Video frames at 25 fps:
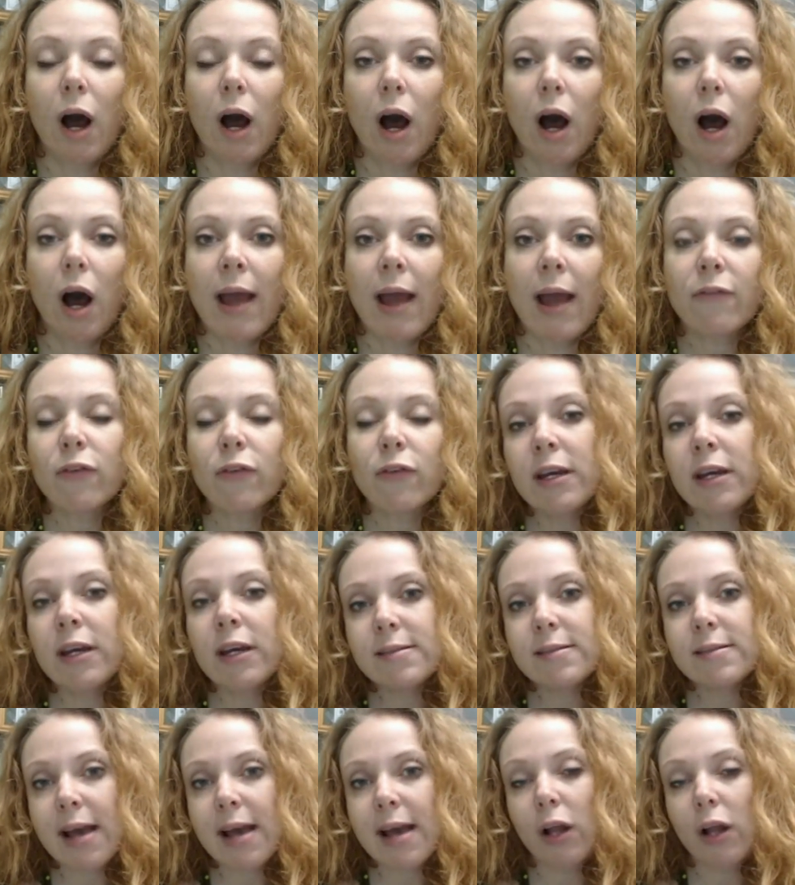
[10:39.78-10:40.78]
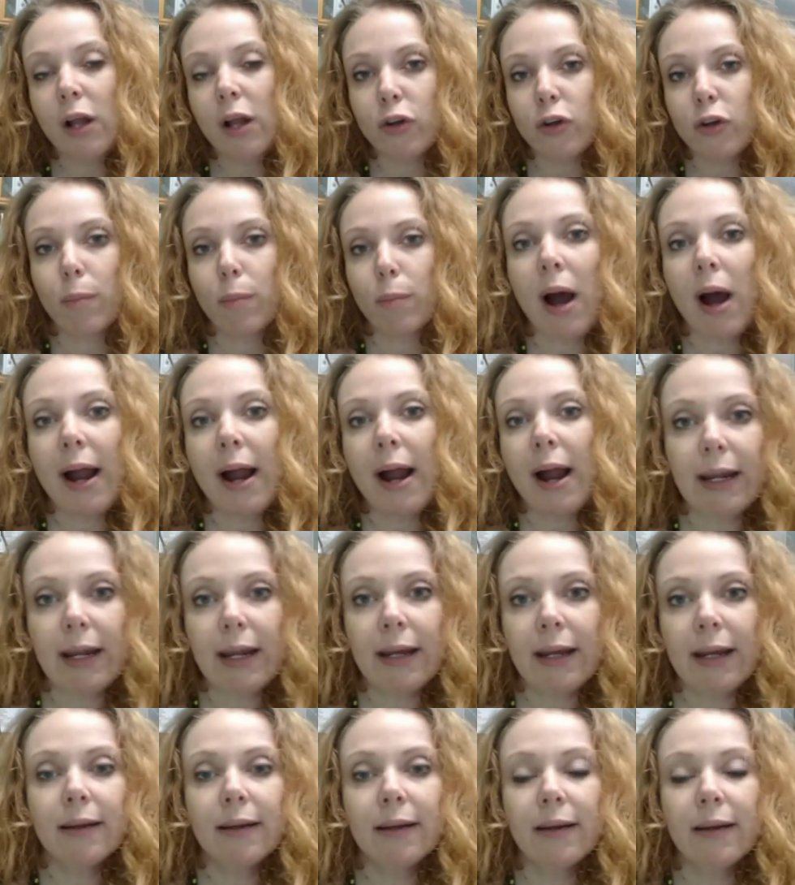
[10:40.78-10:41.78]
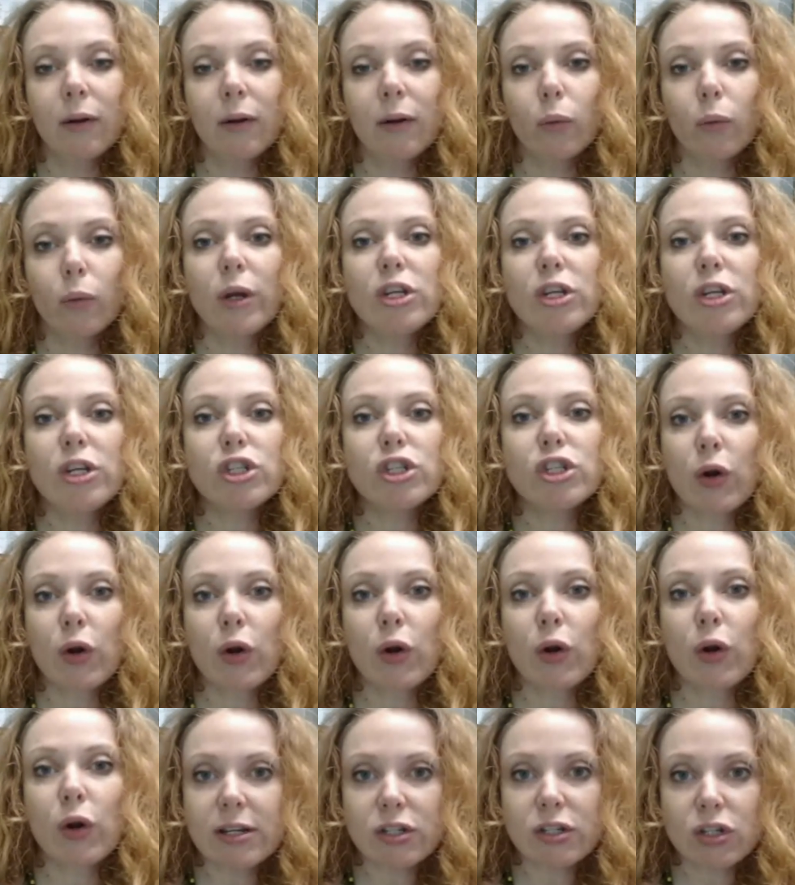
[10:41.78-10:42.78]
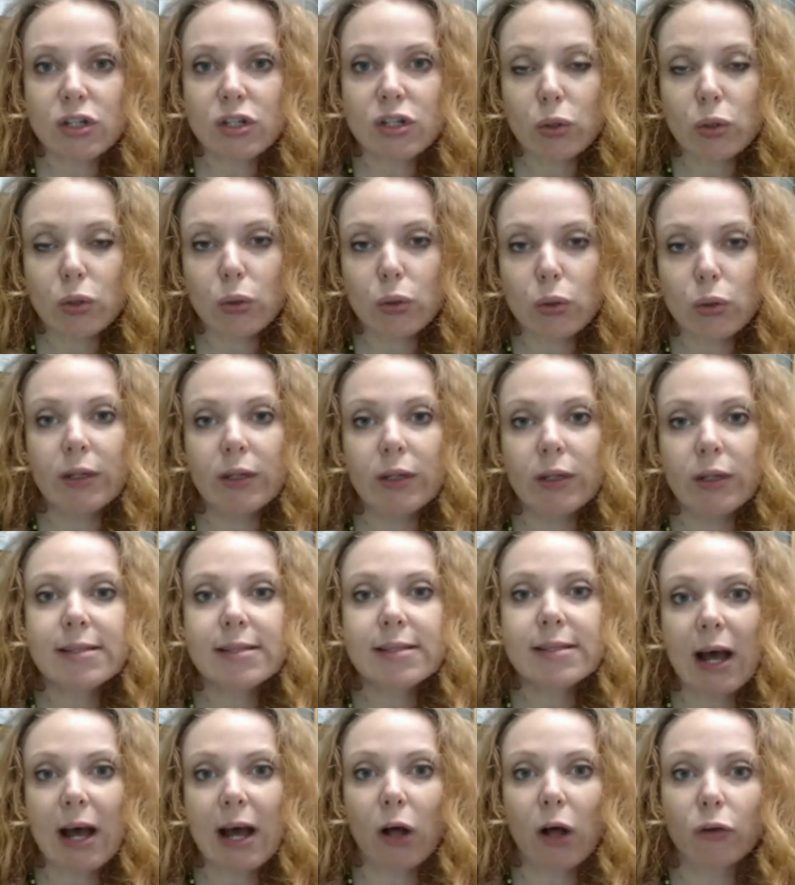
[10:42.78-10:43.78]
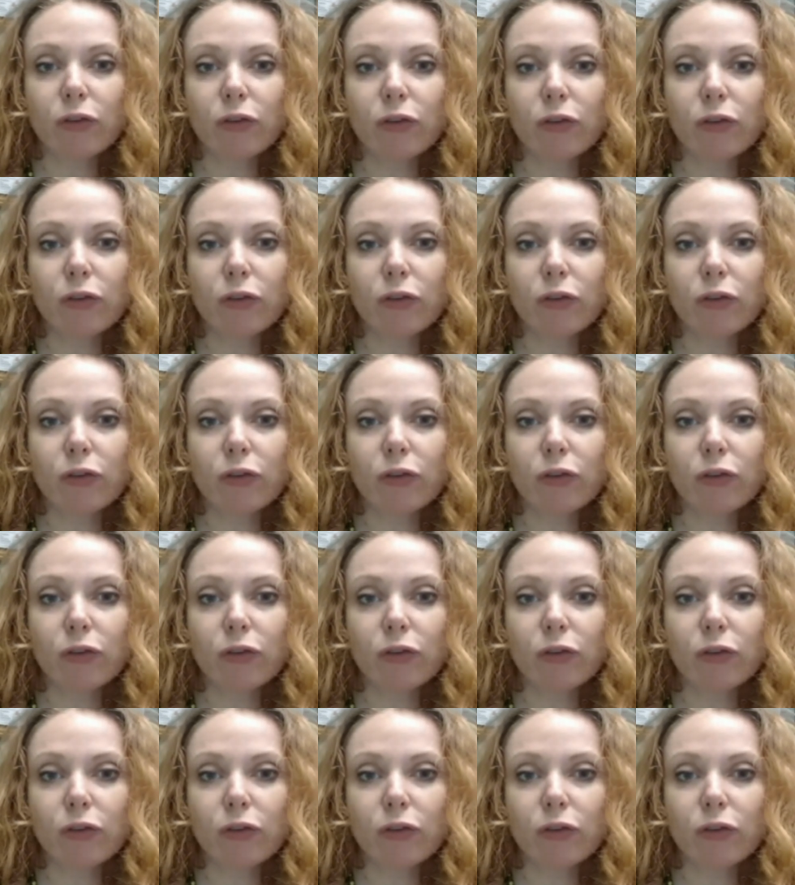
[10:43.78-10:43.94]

every cell in your body regenerates new cells.